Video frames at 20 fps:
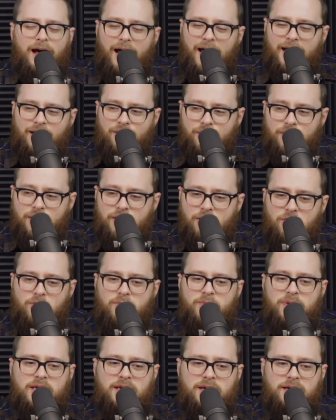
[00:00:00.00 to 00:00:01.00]
I don't know,
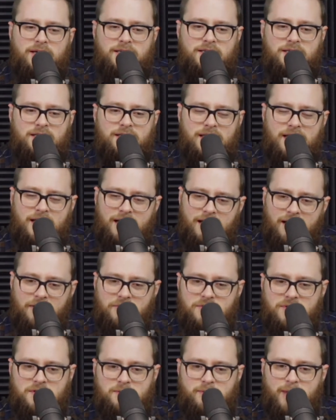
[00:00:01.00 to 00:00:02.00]
because they
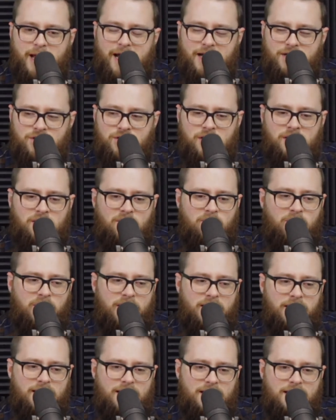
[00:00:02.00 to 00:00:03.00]
announced Smash,
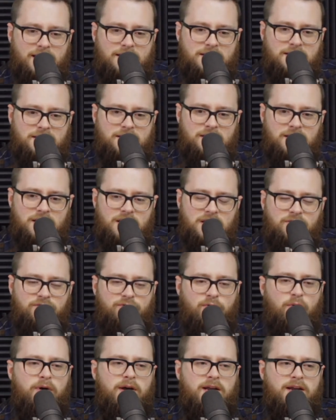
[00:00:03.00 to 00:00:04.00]
but it's
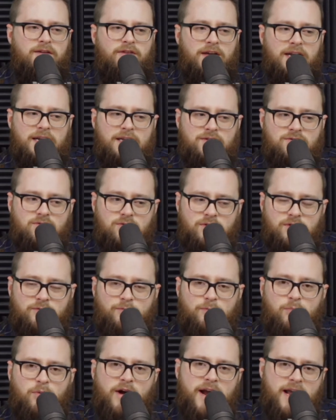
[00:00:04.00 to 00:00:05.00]
devoid of any sort
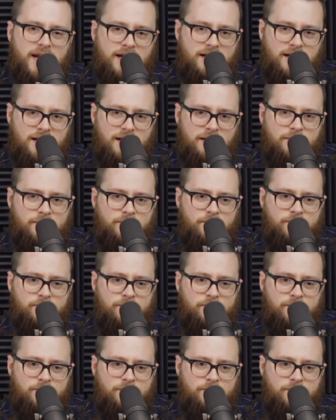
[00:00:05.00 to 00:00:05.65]
of branding.